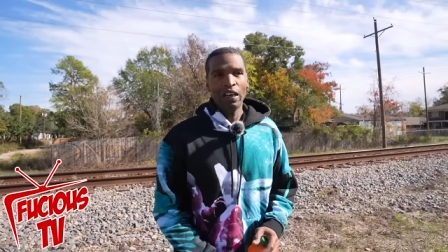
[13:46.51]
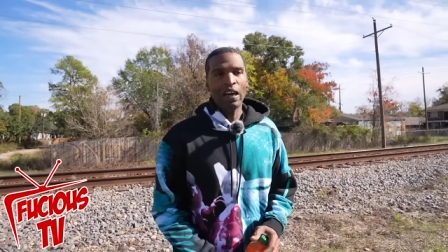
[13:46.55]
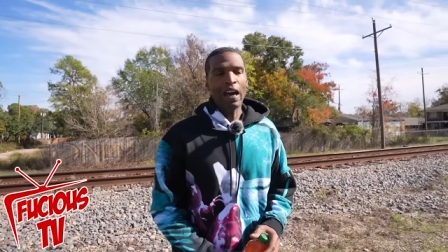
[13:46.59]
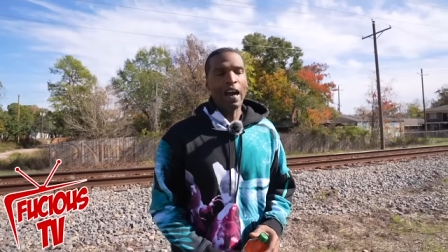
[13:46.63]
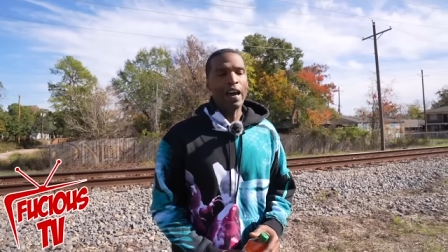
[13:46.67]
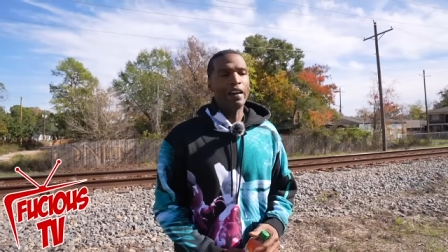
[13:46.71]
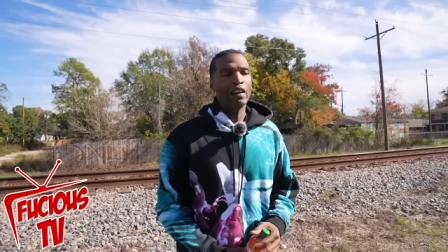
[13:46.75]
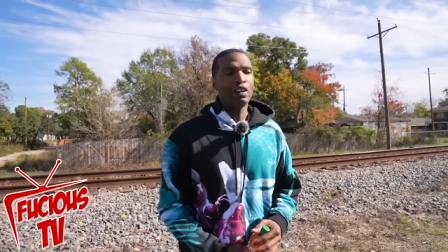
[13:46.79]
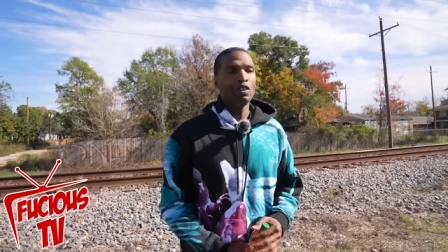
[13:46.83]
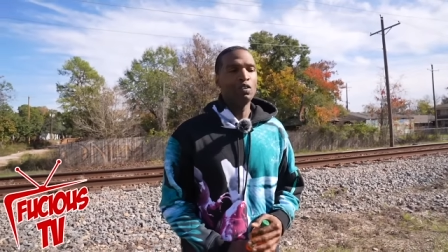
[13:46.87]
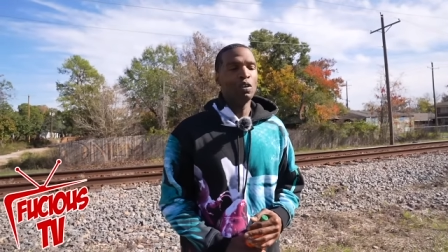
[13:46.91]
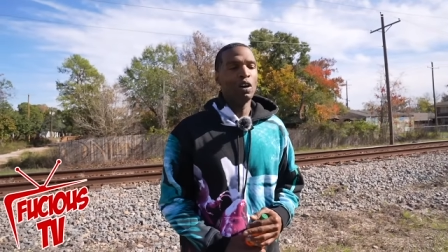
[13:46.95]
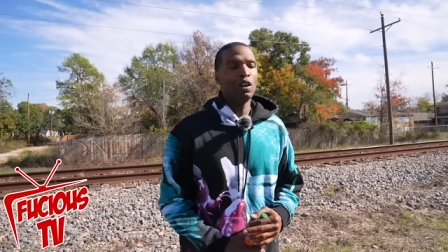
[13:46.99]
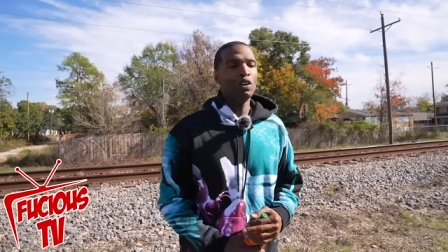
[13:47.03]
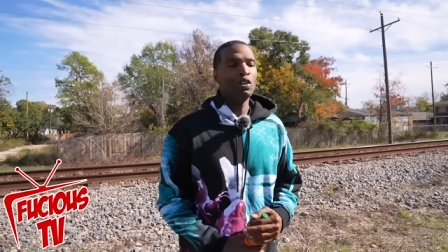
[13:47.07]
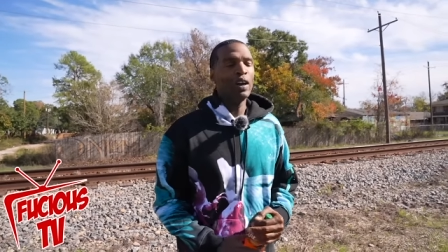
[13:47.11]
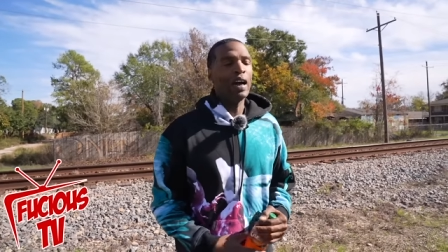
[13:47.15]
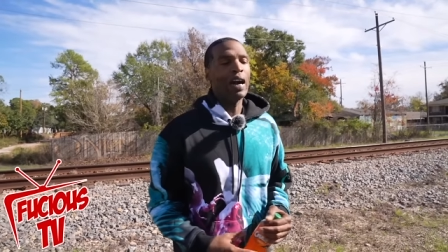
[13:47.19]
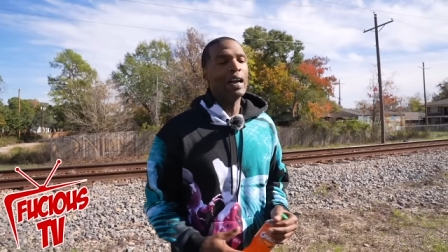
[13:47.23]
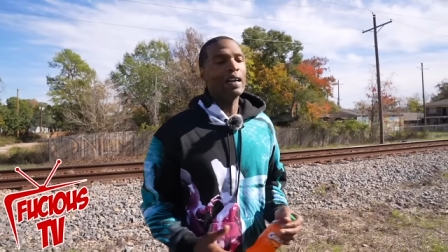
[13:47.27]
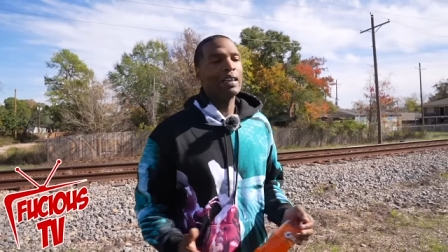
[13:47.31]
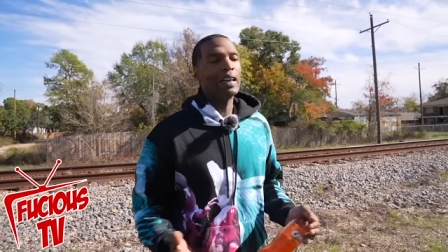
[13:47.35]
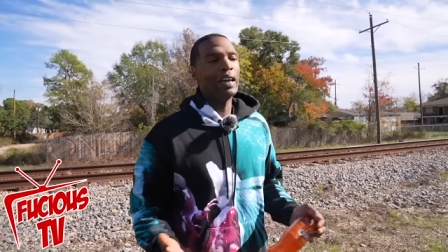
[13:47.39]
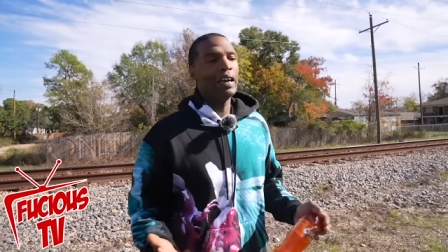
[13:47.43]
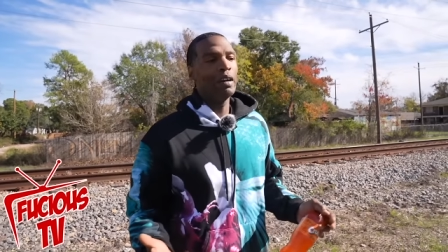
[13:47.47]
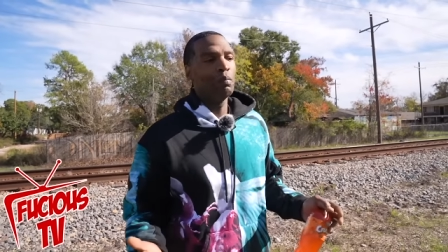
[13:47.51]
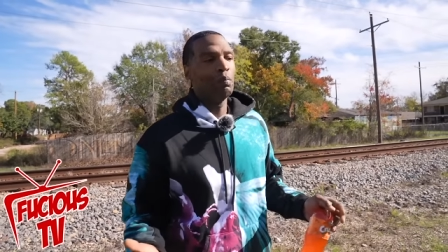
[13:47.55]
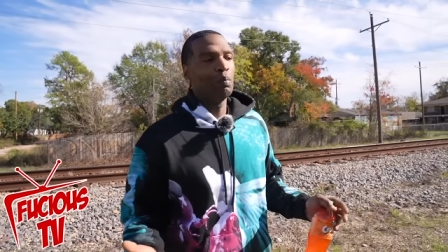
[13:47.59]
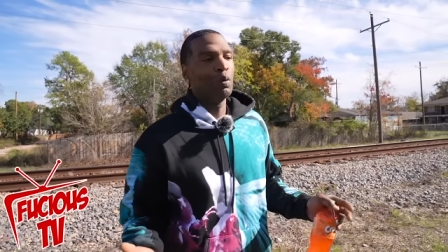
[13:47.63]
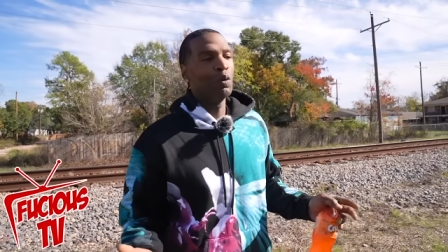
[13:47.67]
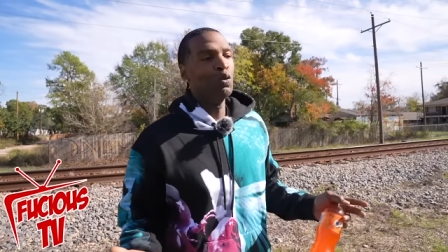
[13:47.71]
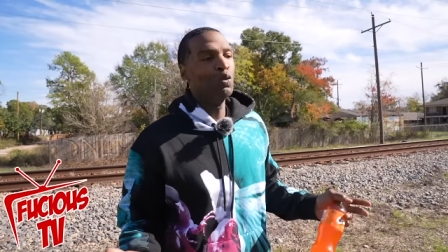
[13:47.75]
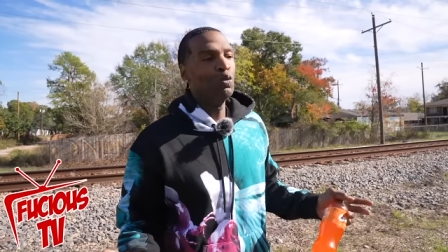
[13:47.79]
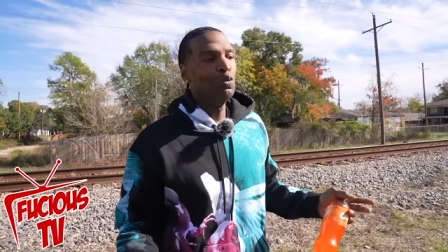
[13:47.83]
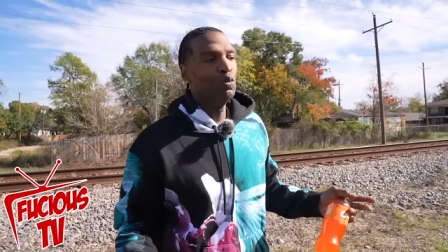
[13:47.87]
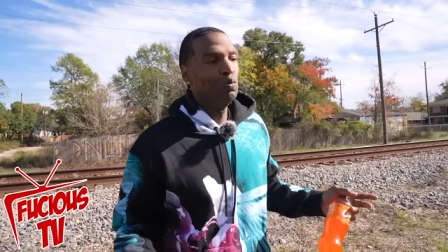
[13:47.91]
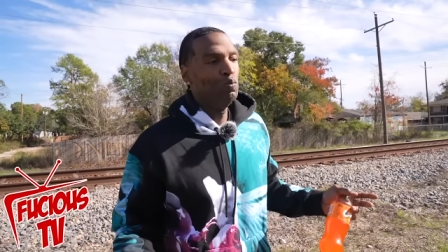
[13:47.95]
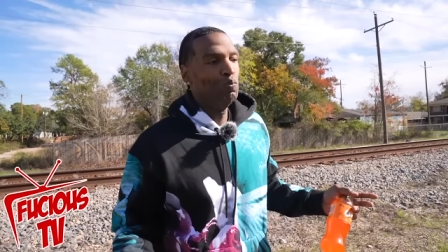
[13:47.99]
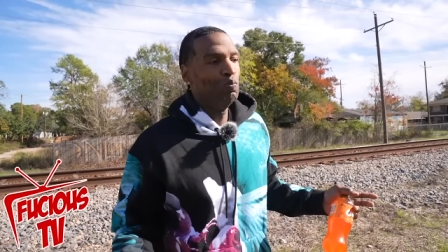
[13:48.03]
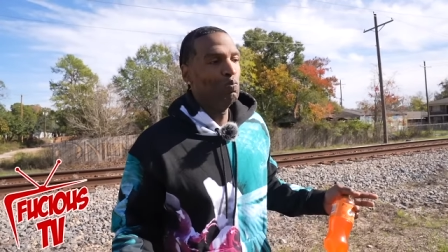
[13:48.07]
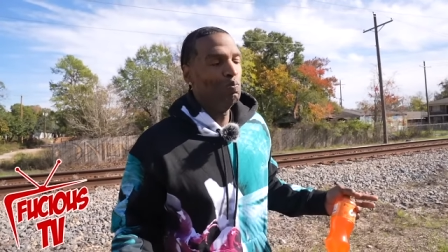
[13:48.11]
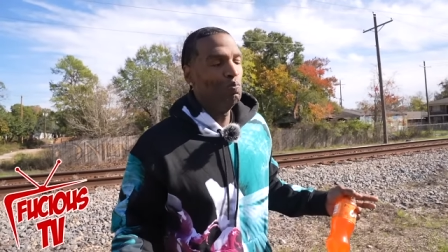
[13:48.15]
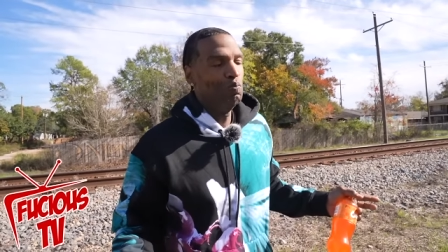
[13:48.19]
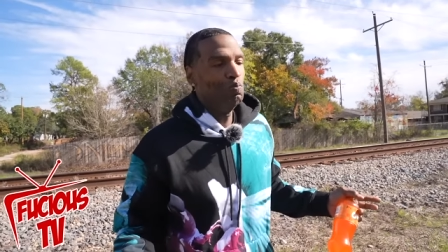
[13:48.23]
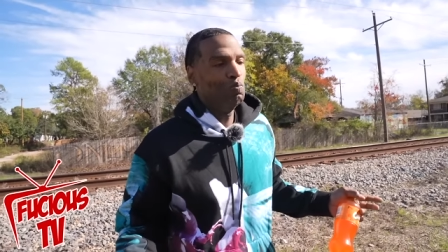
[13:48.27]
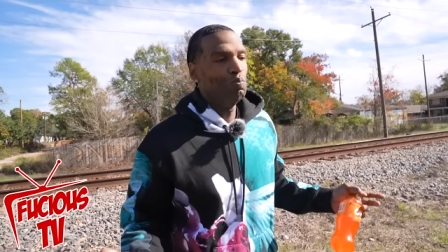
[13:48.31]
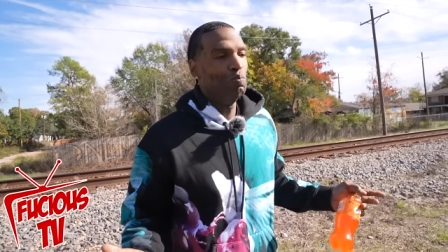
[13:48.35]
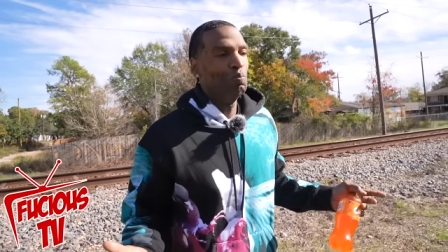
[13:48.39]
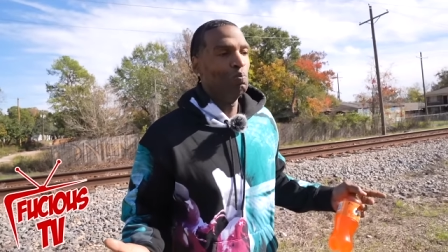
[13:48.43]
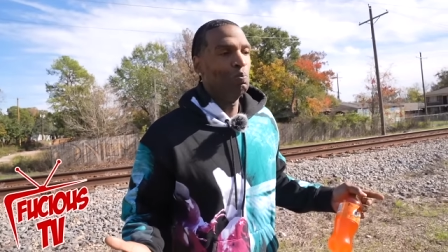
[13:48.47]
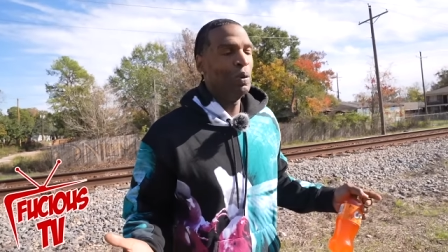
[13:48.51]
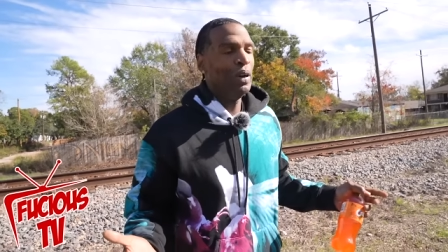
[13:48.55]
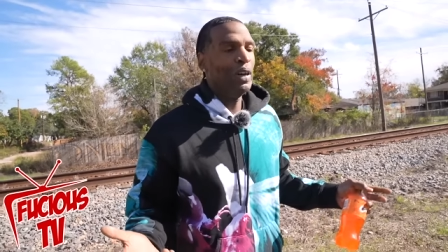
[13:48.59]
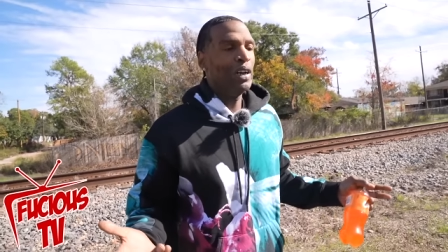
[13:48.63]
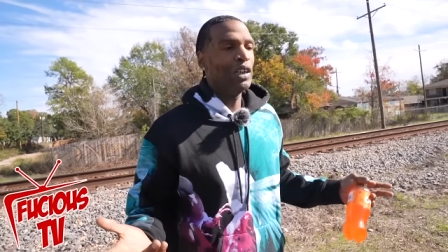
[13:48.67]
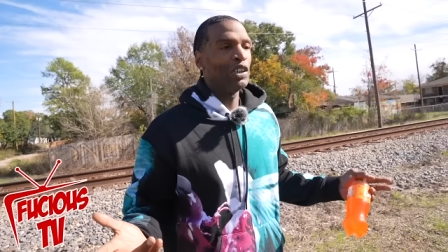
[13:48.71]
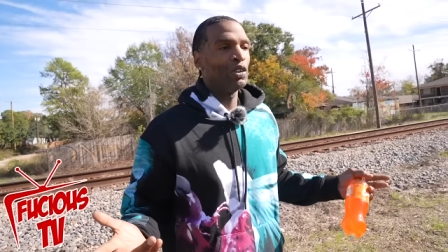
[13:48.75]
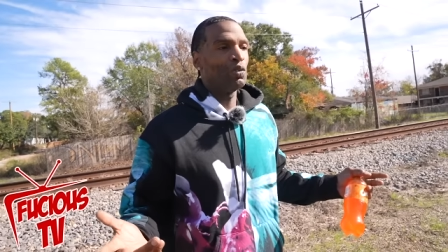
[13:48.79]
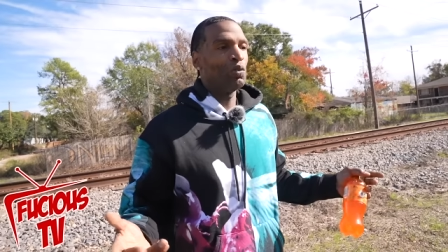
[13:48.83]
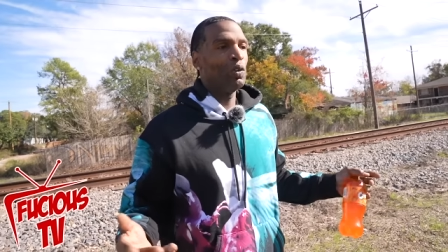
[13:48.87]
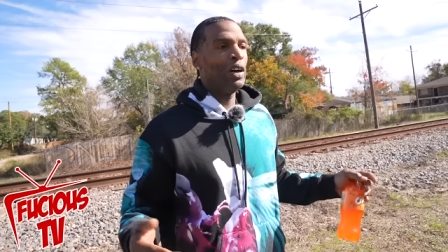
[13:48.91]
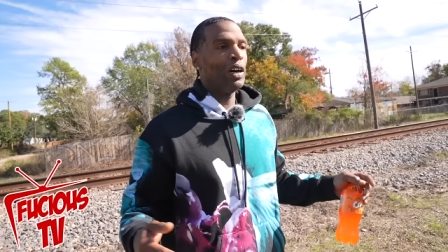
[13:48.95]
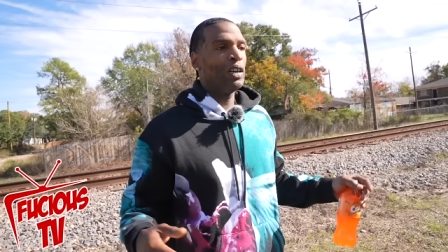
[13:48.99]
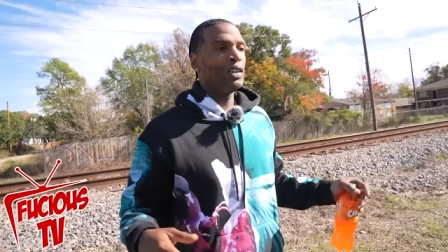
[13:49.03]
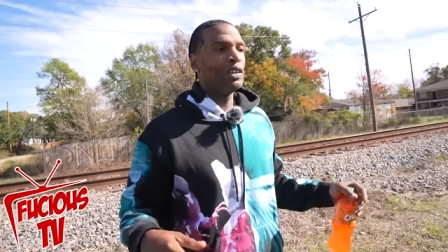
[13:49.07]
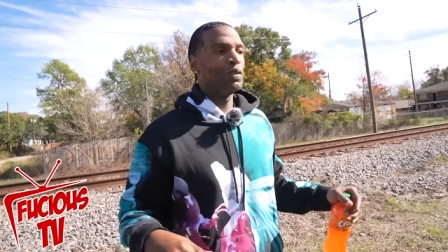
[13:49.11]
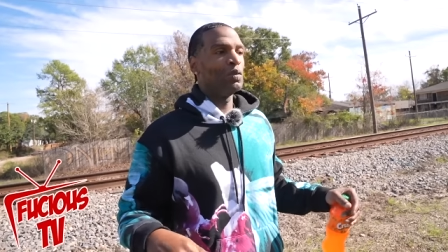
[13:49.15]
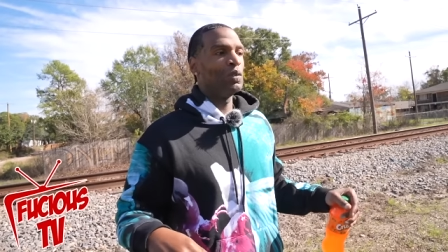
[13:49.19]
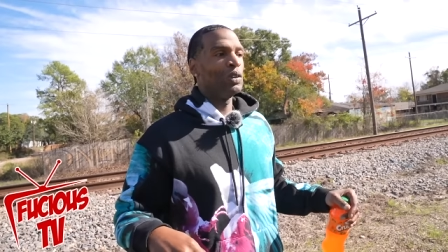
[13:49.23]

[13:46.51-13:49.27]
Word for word: Like you know, you gotta think Boo biggest records